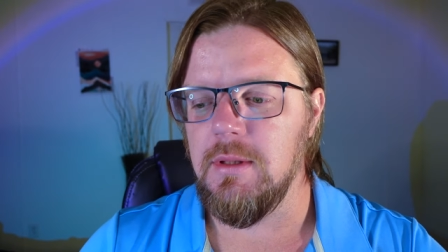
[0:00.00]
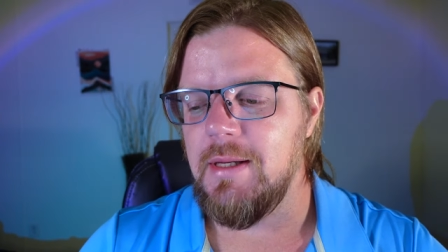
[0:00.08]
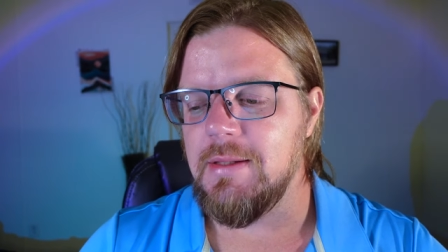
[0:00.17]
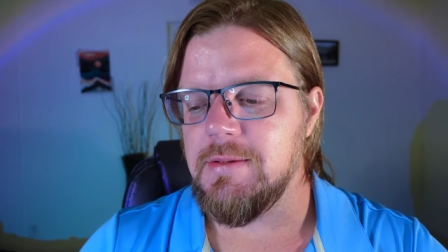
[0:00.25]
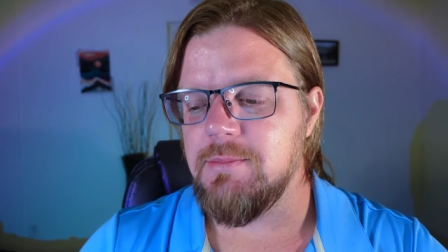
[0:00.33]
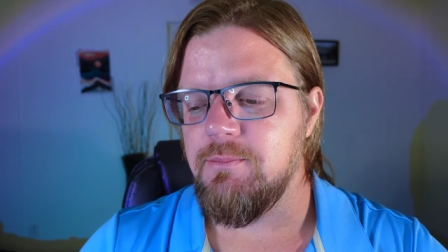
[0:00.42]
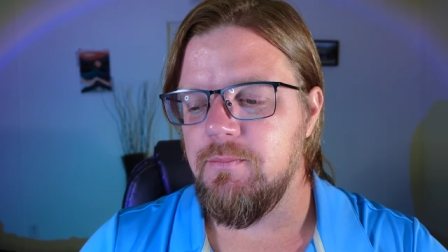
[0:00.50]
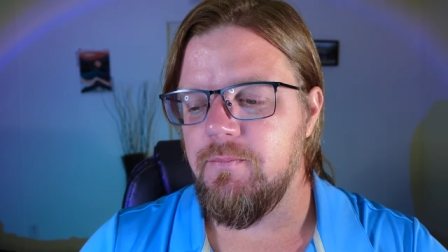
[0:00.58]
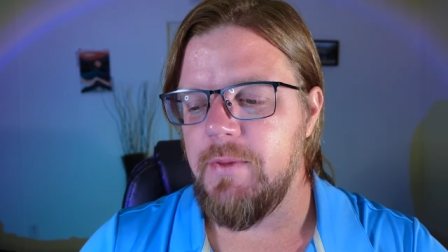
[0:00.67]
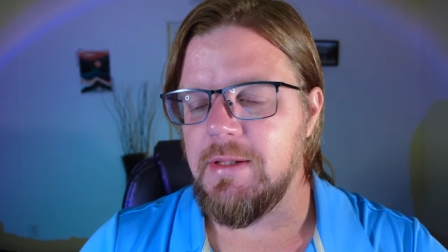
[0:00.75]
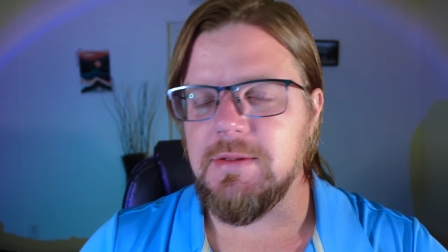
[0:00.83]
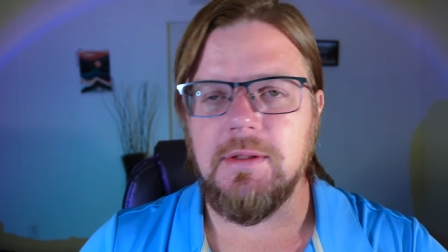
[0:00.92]
That's
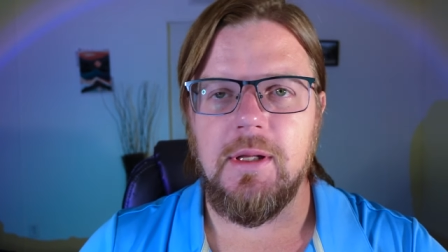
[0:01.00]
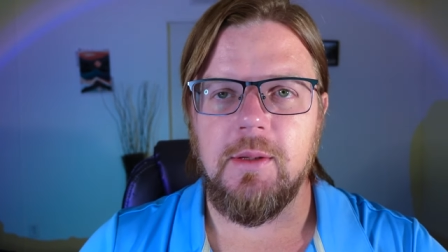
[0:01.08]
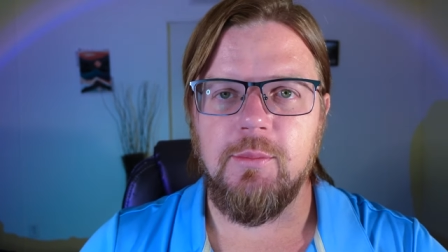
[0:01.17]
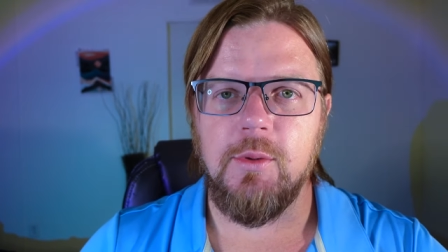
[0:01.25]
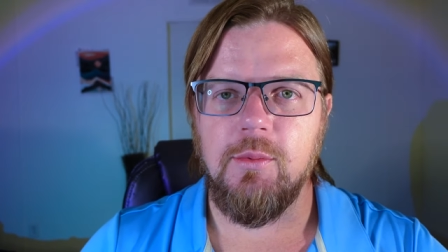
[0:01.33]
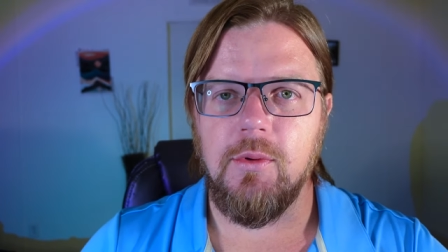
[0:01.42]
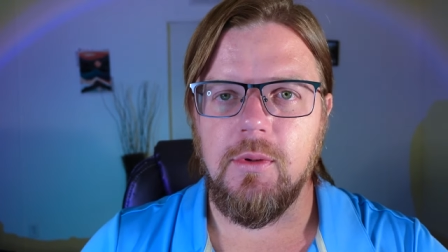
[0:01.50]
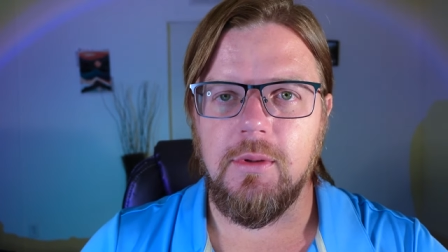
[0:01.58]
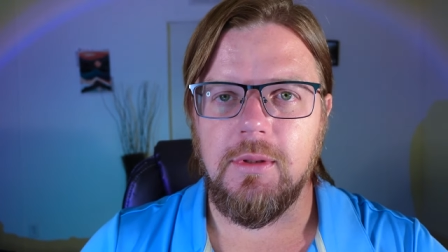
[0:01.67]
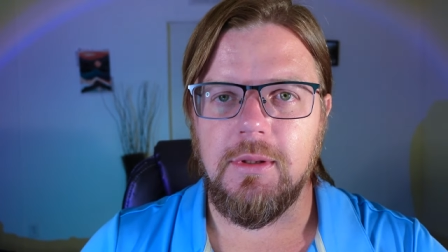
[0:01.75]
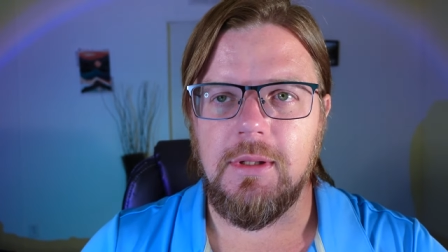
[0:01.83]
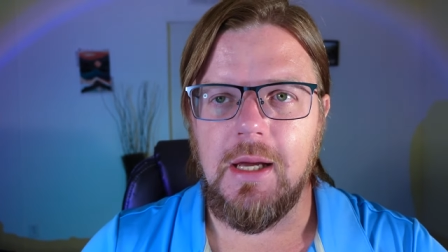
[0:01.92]
that's a lot of people
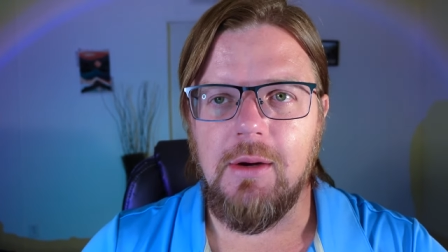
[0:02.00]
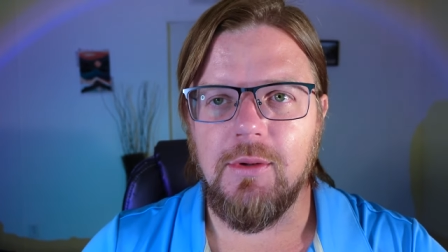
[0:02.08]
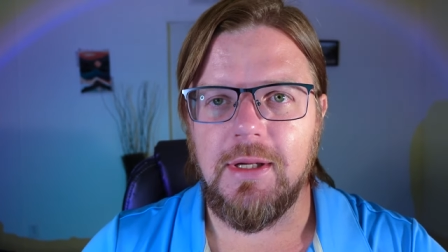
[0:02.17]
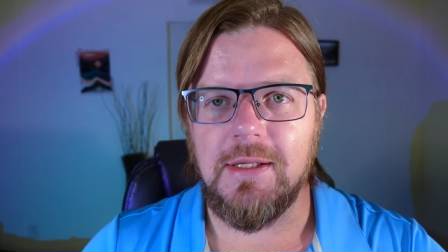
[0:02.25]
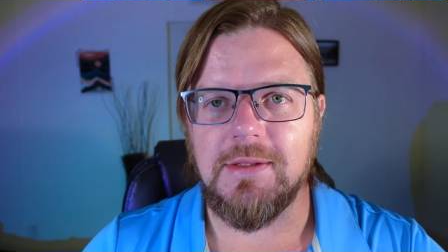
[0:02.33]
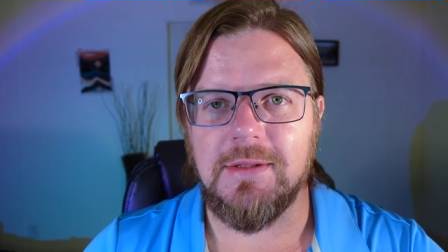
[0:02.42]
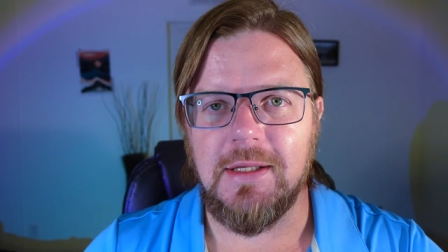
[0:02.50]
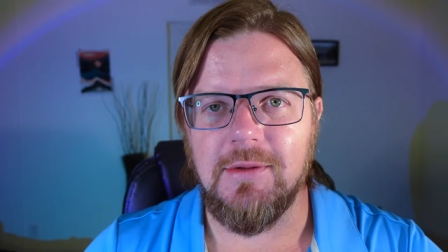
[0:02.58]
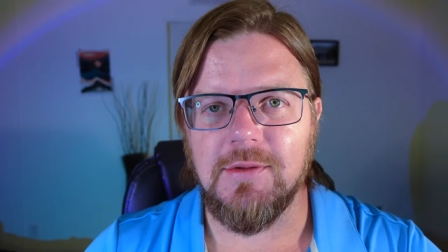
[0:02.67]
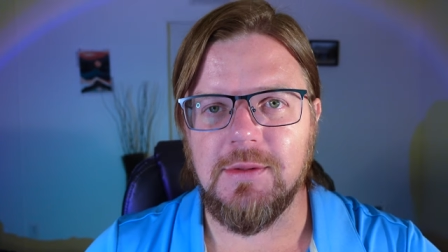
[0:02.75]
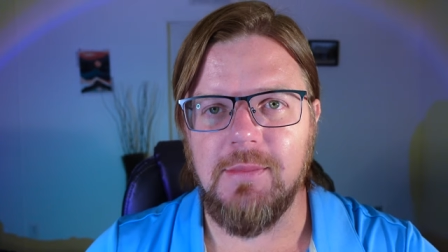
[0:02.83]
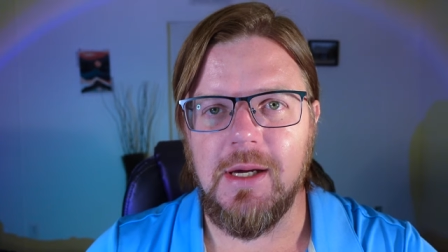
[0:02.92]
on nowadays
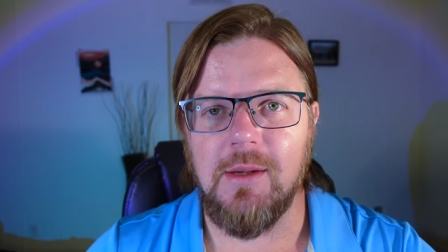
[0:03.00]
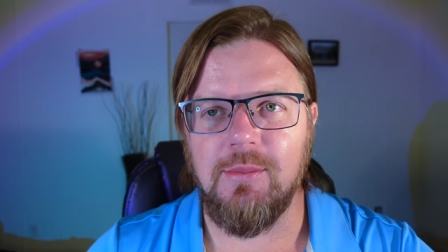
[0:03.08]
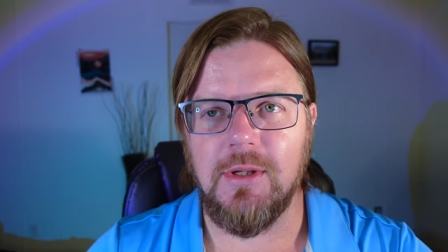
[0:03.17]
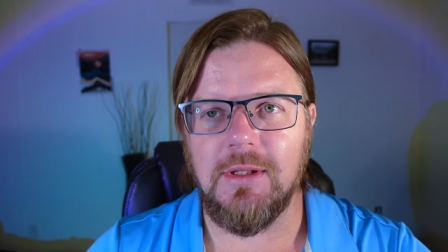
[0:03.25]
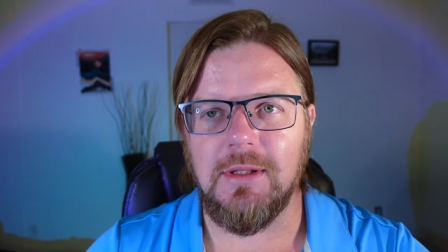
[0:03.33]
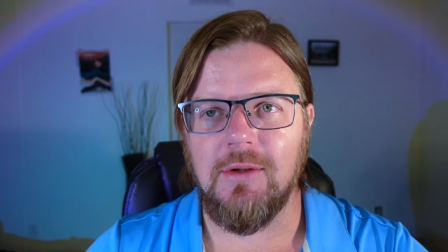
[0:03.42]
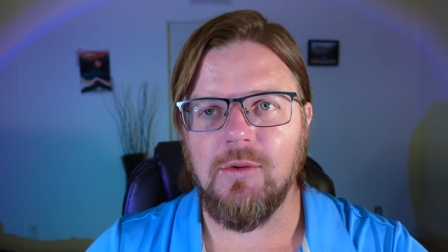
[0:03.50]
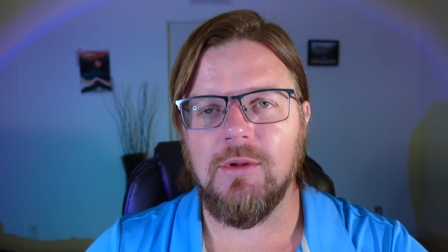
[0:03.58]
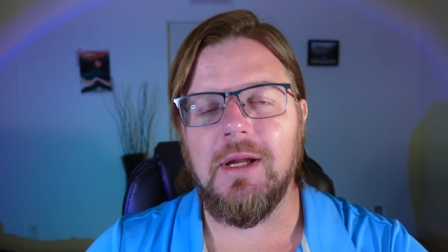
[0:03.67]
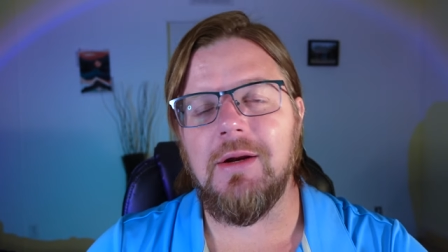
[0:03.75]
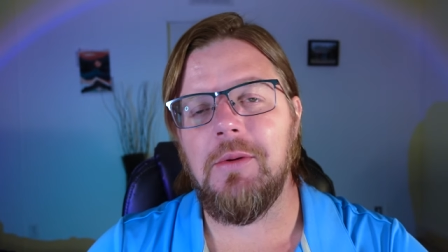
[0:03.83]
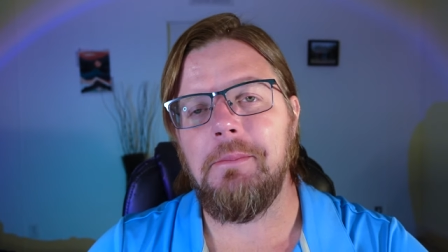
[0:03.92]
standards, in my opinion. On
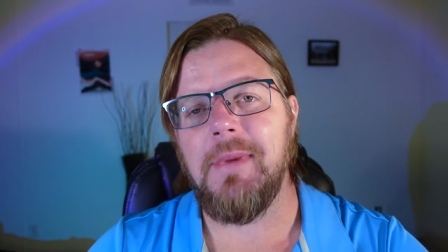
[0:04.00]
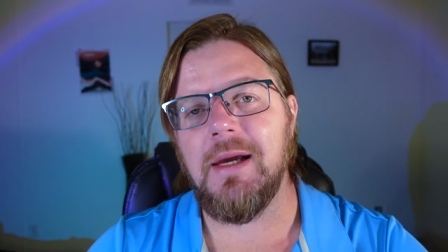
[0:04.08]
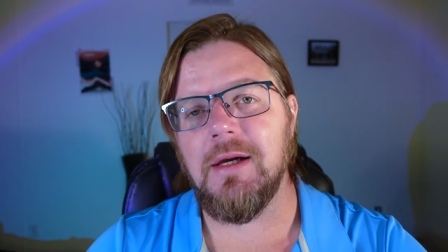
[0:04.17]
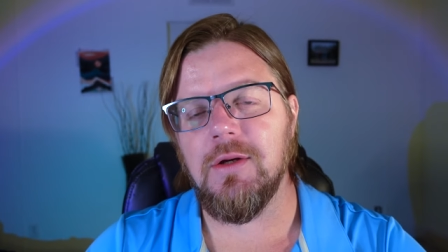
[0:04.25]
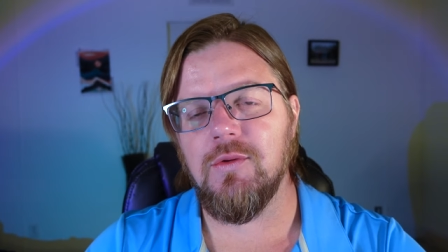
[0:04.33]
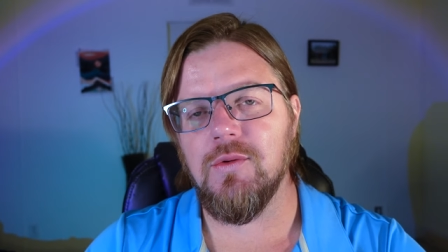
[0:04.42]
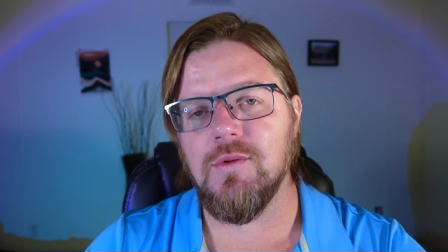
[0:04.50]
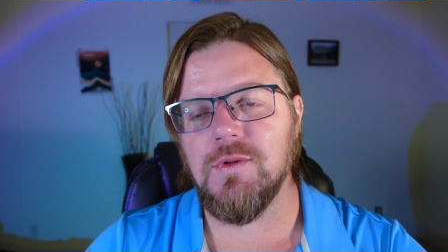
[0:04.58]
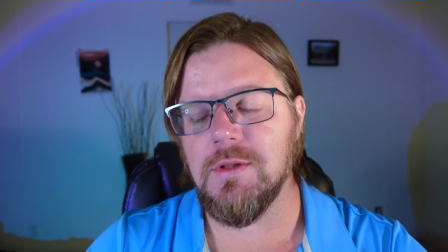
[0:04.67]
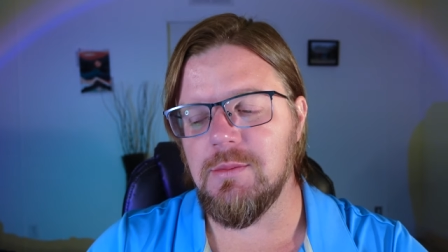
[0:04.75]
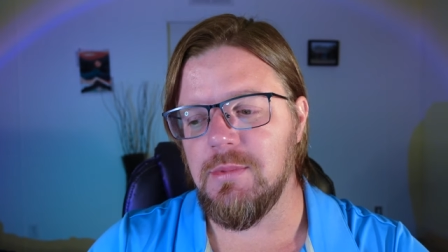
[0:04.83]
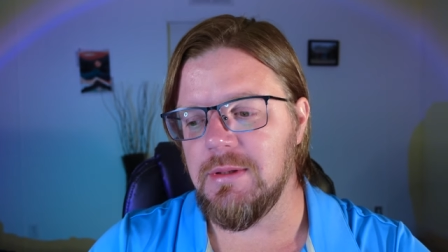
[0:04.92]
not on mega
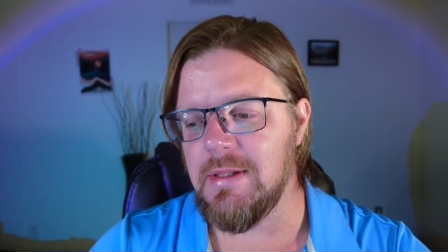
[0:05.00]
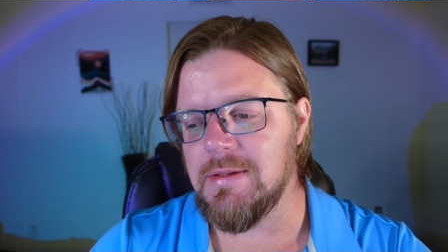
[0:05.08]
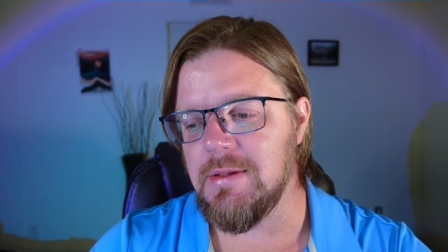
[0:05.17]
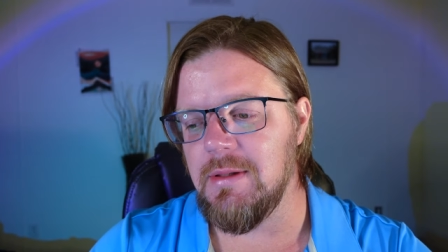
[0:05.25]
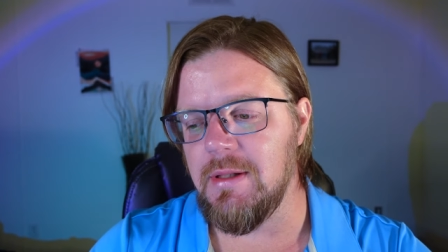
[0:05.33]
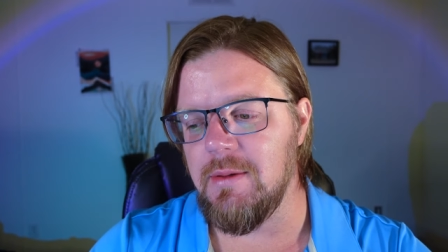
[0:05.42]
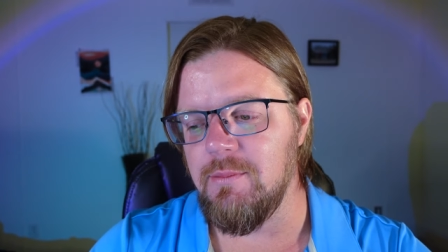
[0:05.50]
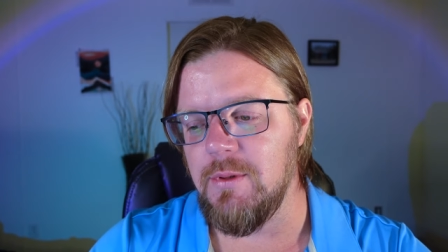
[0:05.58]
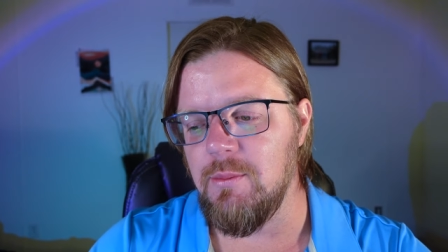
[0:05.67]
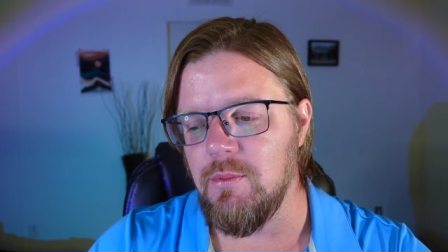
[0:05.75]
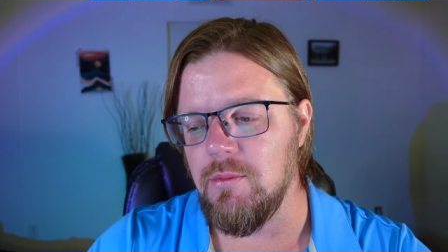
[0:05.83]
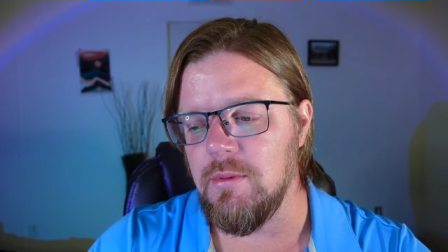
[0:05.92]
cruises, but that's a lot of
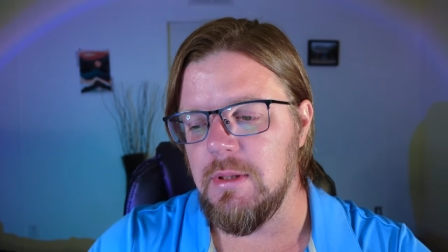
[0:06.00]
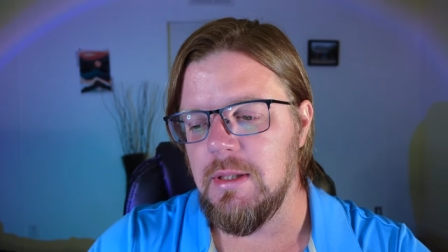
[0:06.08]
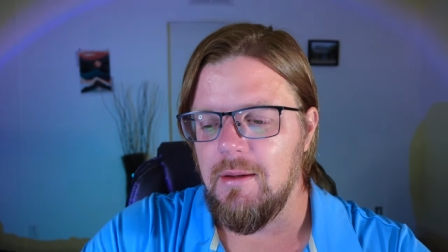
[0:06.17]
people.